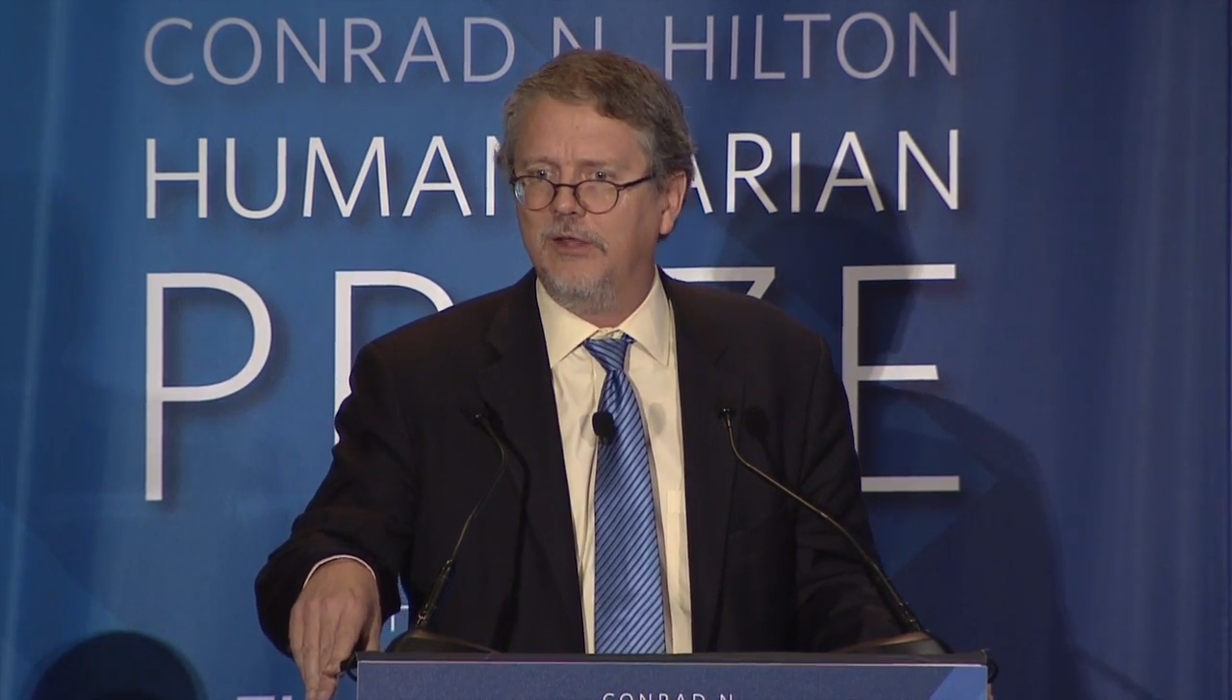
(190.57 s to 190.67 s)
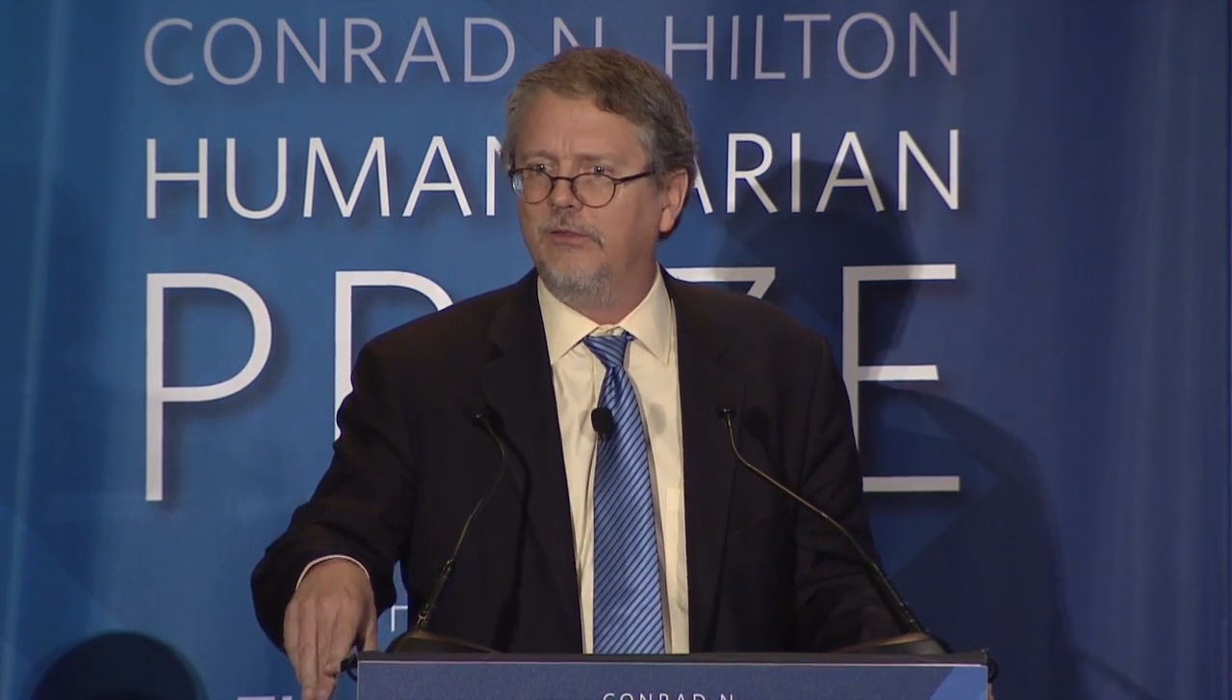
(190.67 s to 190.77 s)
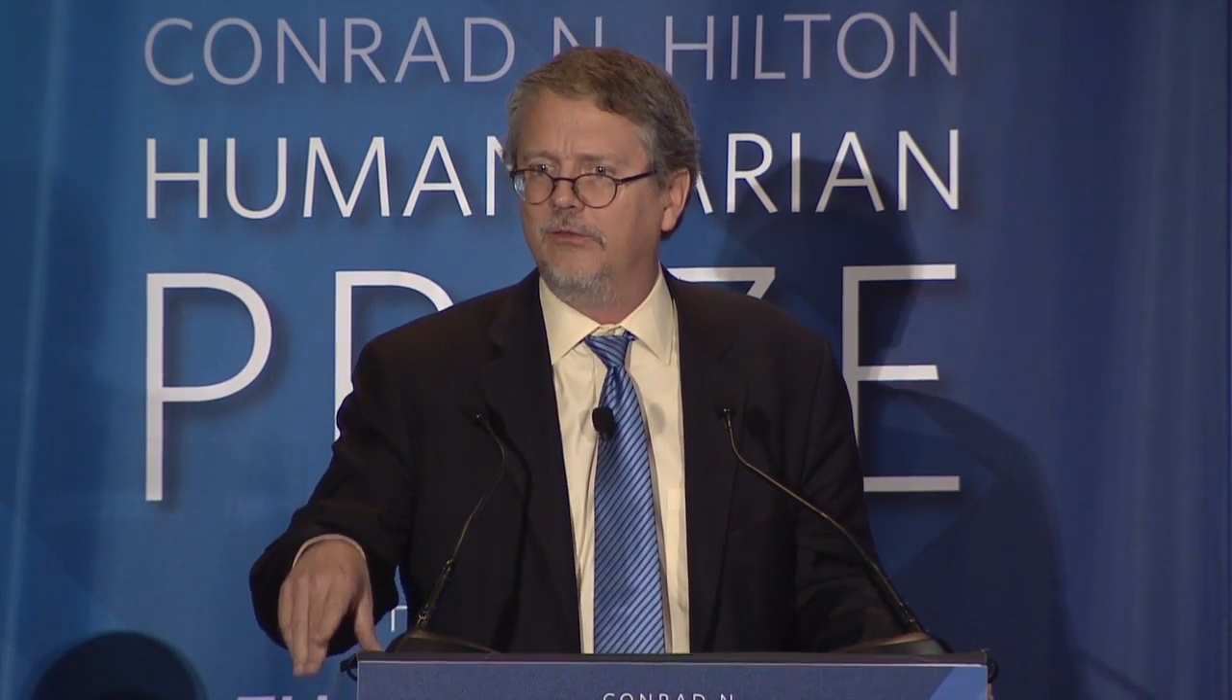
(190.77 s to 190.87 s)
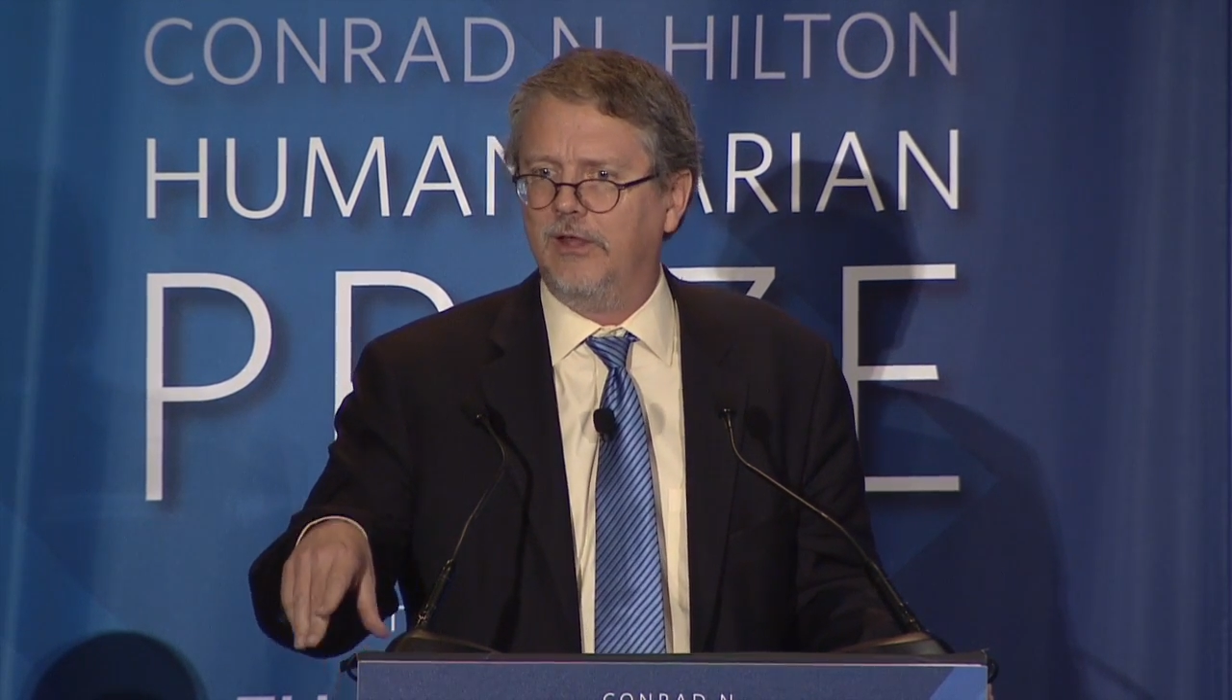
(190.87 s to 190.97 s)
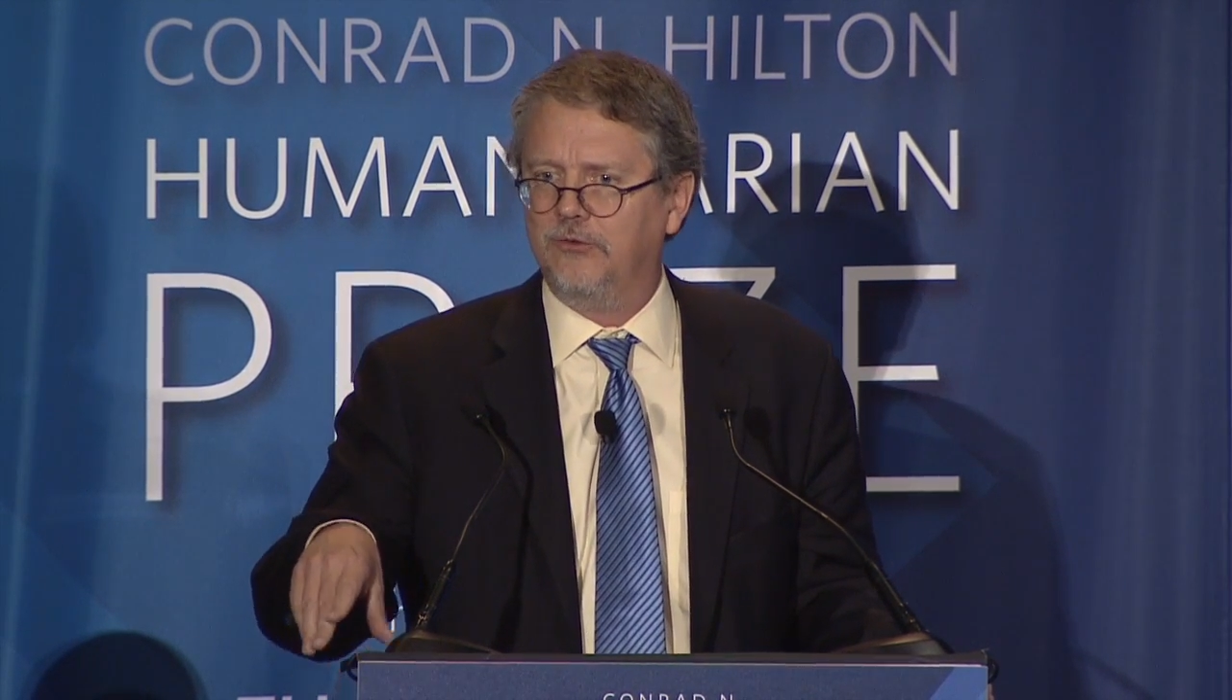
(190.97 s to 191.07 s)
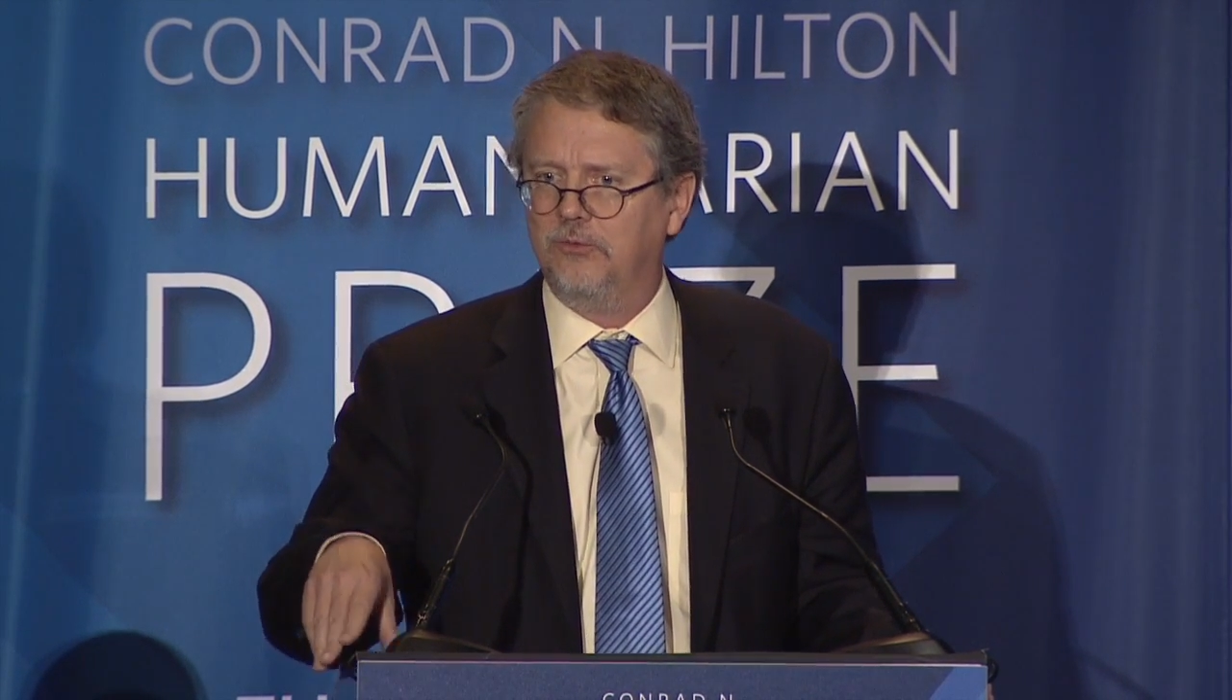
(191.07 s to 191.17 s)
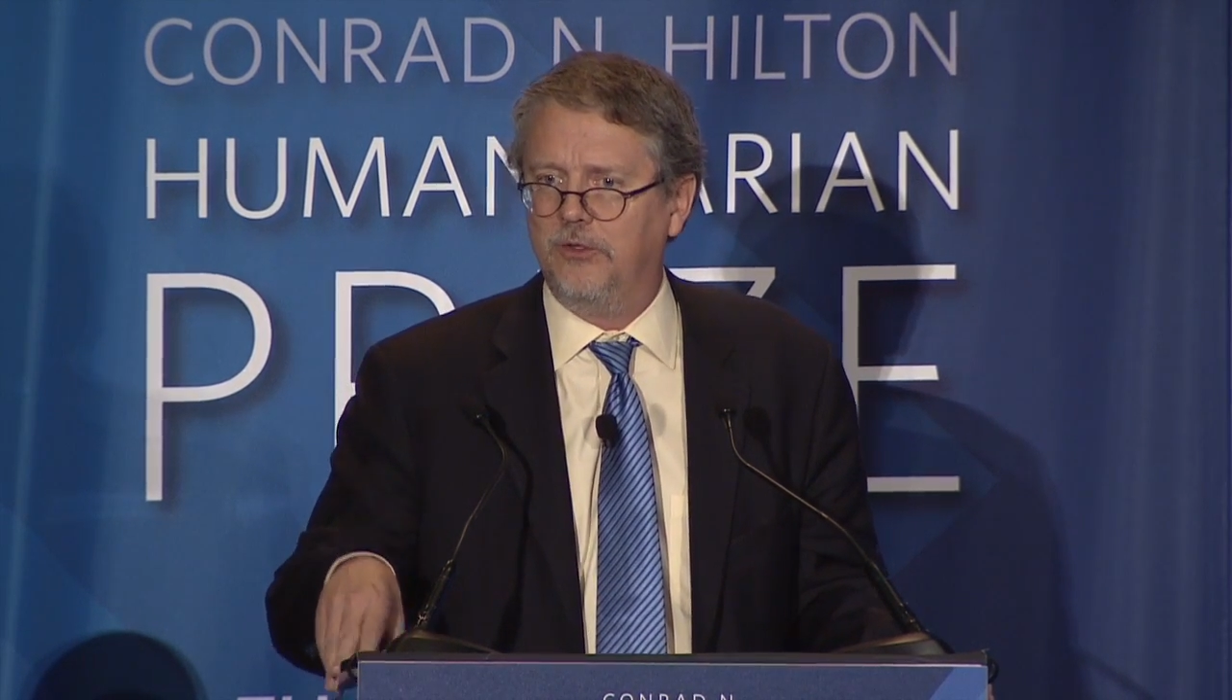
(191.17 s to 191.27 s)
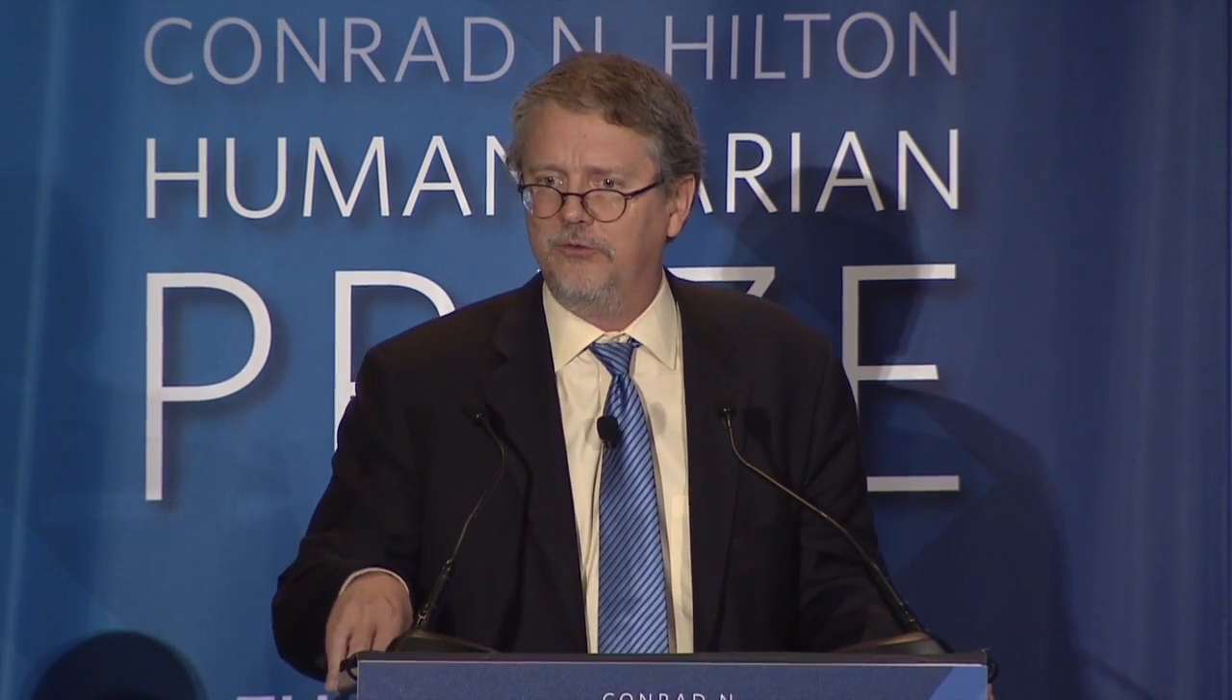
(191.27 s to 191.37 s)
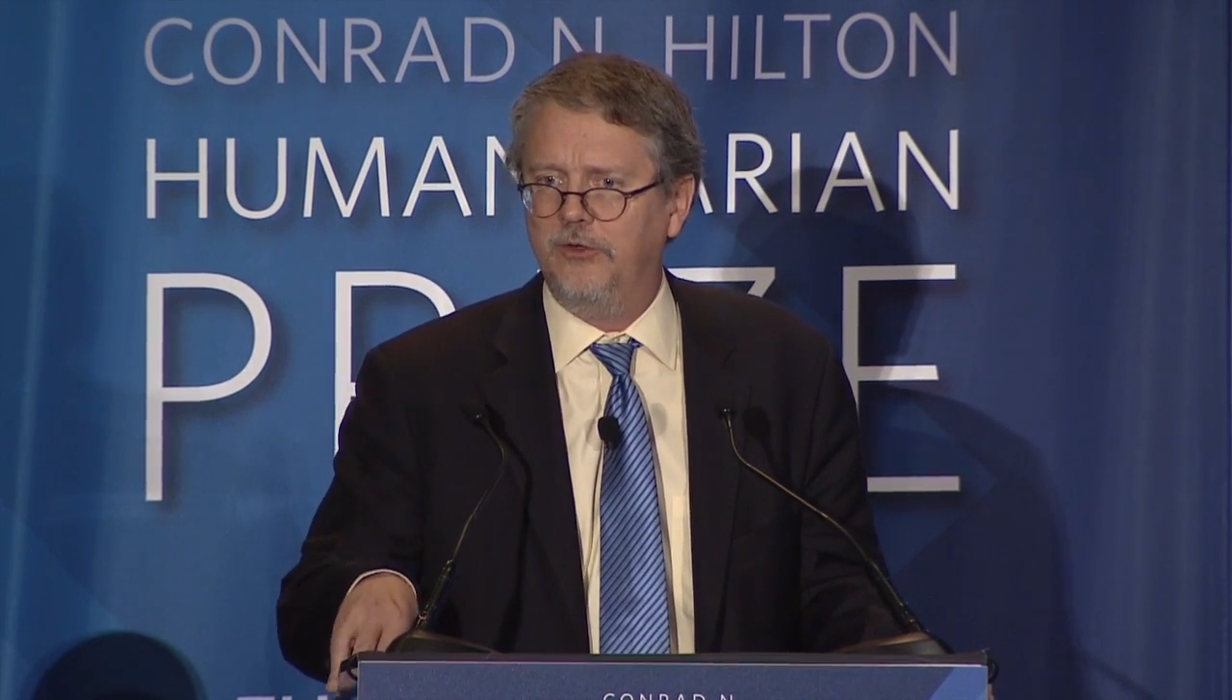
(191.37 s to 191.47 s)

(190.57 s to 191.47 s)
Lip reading: I think that's what's